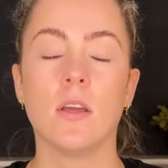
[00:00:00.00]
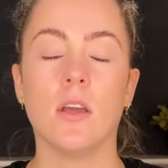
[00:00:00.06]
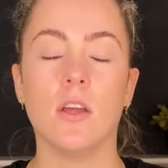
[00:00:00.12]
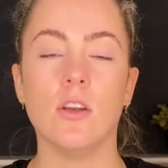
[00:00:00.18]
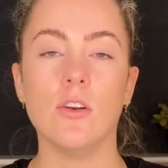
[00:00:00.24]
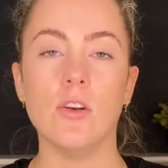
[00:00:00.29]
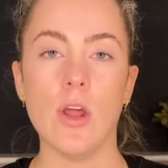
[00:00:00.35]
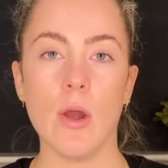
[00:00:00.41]

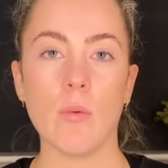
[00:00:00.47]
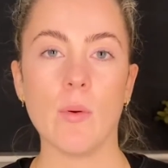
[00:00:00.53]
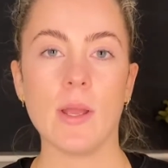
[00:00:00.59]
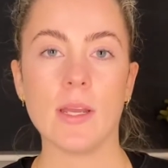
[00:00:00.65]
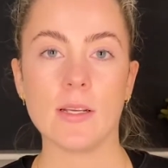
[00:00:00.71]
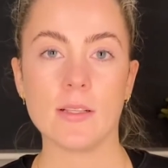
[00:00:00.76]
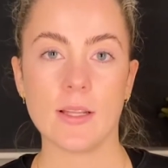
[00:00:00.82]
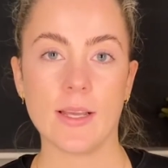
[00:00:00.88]

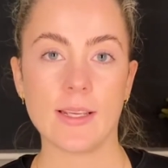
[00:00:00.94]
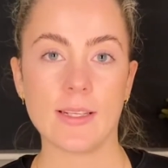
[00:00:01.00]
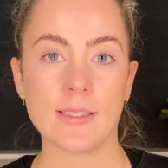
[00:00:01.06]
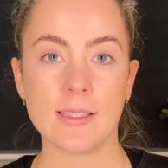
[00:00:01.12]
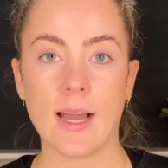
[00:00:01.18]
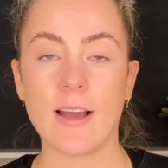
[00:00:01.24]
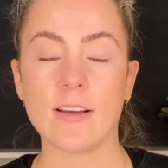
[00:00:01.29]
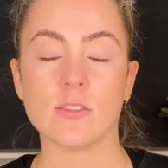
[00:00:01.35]
knowing, like
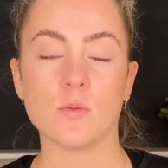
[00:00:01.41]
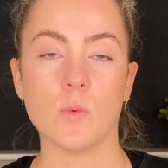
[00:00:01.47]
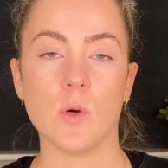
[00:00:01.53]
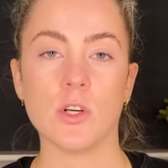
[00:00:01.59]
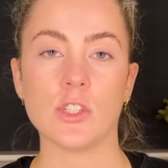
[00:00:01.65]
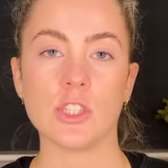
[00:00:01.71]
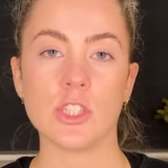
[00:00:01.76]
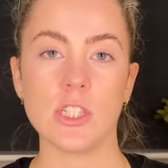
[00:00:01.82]
that's
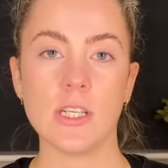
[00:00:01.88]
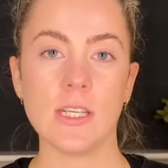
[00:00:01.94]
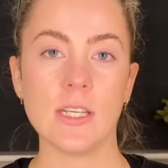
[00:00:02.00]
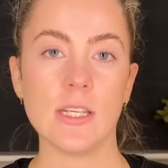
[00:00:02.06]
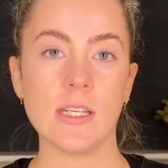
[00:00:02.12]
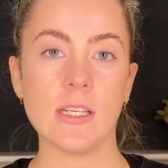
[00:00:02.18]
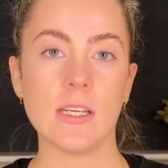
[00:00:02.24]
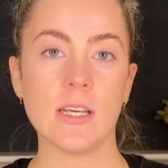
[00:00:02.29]
what
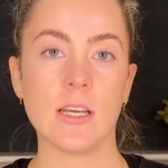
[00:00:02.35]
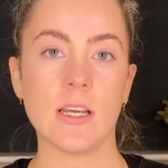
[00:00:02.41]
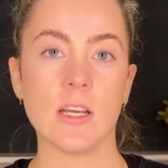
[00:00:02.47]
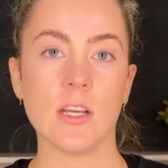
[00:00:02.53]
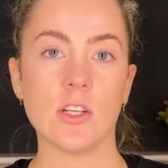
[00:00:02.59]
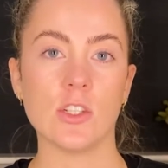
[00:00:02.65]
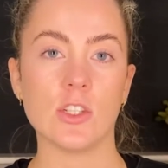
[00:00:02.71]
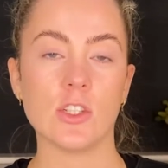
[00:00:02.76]
she
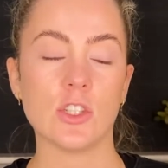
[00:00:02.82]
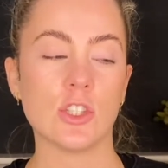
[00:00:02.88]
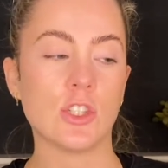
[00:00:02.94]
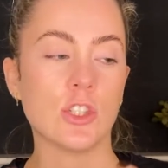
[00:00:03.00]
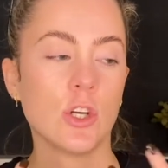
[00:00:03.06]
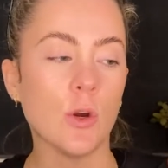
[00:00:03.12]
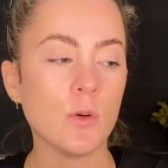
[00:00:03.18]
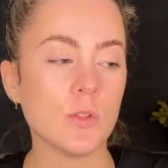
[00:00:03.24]

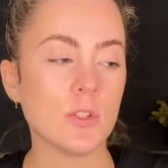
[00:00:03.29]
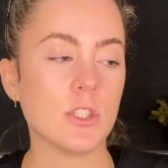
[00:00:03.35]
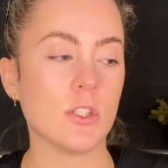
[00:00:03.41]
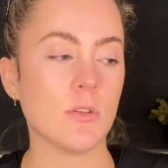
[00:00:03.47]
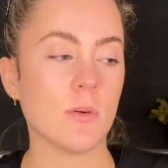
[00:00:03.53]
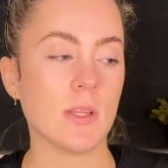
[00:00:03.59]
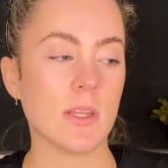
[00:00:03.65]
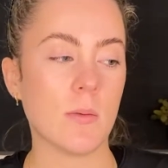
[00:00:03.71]
shows
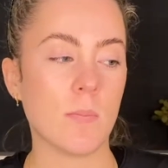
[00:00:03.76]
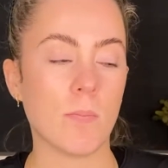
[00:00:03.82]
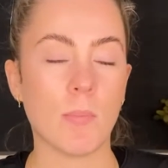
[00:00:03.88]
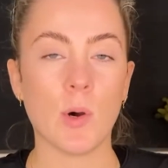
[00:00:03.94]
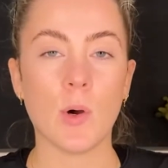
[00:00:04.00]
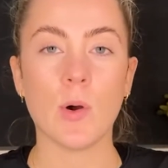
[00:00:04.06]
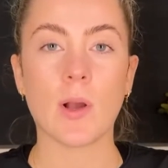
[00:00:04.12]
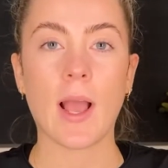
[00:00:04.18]
you in the
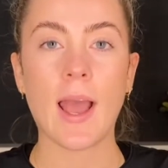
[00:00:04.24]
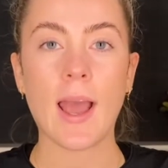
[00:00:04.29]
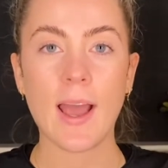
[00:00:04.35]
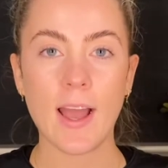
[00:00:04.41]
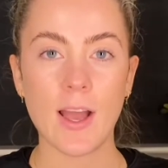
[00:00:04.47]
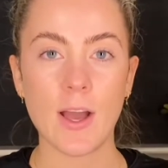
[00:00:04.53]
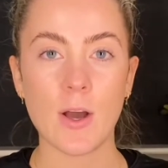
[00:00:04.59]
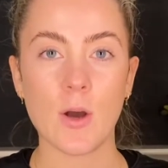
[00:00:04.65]
book,
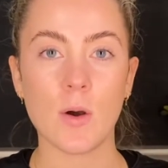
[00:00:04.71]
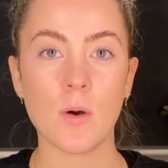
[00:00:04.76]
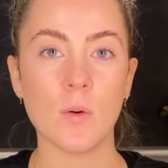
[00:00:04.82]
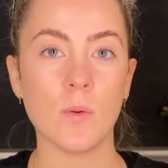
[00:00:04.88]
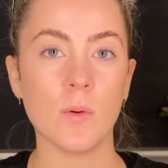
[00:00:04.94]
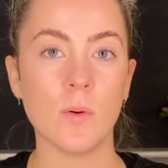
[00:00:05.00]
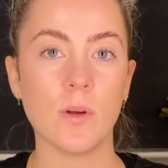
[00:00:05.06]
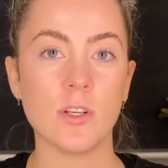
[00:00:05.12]

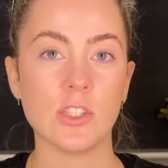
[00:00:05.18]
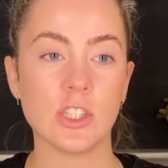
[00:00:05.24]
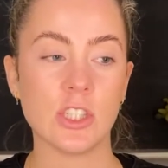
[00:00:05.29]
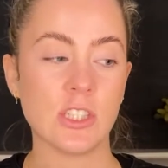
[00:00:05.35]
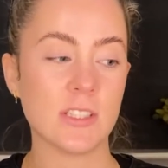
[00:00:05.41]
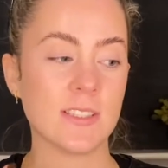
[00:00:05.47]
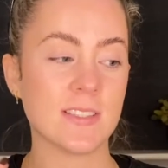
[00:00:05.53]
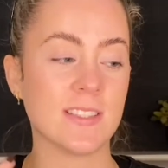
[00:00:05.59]
how
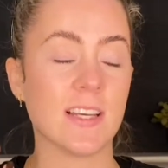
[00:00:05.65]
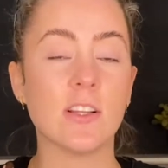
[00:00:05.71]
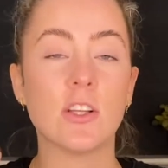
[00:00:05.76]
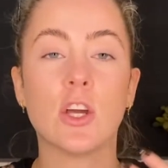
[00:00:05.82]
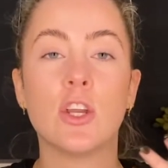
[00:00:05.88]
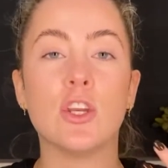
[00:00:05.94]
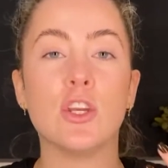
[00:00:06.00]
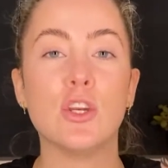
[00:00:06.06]
she's still
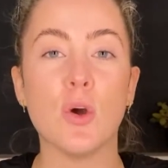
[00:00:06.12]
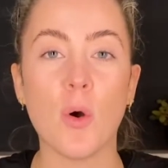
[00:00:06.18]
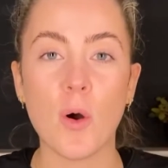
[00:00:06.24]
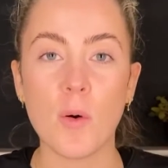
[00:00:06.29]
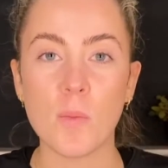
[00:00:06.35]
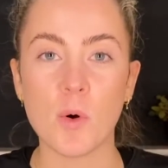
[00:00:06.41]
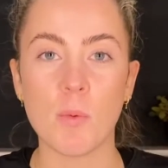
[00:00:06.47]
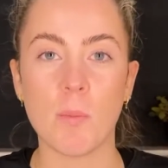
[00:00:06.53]
a
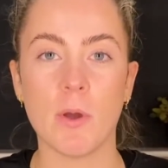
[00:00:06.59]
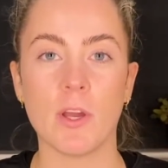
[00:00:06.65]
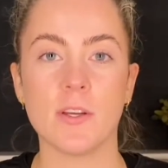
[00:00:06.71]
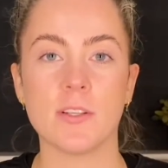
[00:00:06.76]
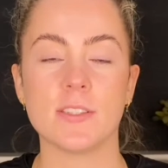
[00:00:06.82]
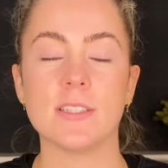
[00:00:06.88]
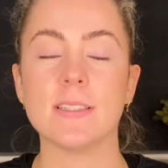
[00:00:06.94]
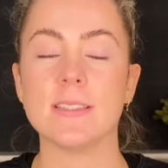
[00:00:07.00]
normal
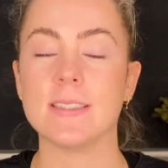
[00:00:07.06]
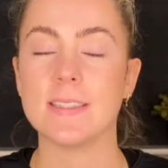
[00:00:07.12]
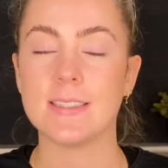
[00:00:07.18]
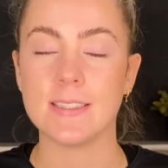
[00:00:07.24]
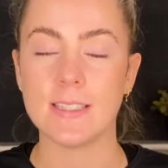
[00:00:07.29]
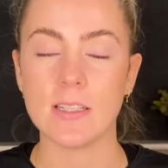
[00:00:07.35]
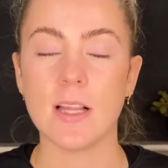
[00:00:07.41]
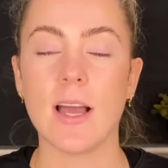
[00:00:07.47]
person,
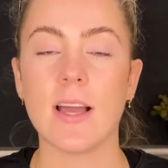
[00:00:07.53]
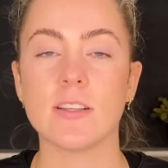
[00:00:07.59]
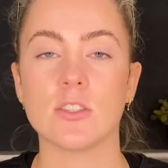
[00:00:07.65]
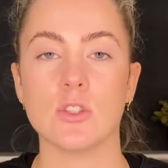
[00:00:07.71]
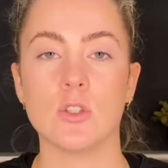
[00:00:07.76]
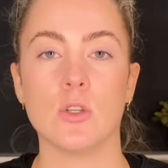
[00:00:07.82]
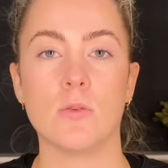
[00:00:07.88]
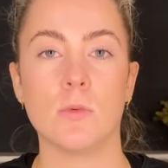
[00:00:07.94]
still has
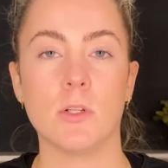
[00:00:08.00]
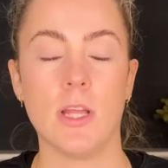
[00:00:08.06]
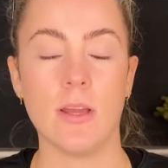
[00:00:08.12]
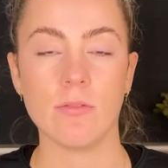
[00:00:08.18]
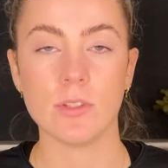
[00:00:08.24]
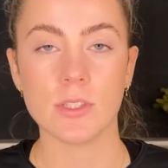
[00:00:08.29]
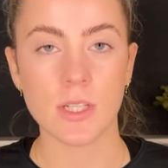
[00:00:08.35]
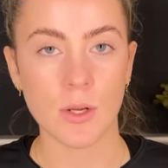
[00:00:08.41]
normal
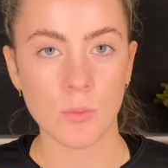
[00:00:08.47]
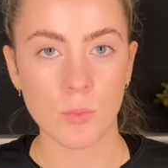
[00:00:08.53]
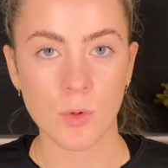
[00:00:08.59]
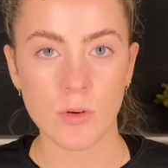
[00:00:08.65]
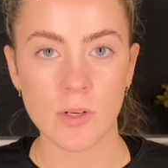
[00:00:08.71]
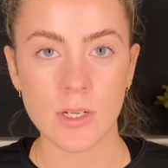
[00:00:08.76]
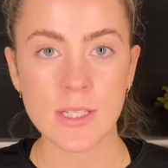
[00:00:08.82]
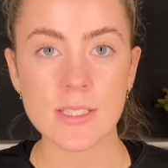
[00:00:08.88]
everyday
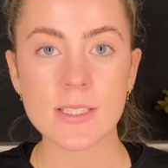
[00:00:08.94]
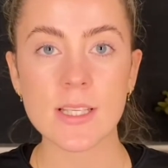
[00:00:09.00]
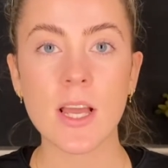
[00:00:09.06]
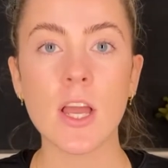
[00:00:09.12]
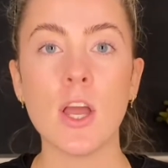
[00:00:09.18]
worries,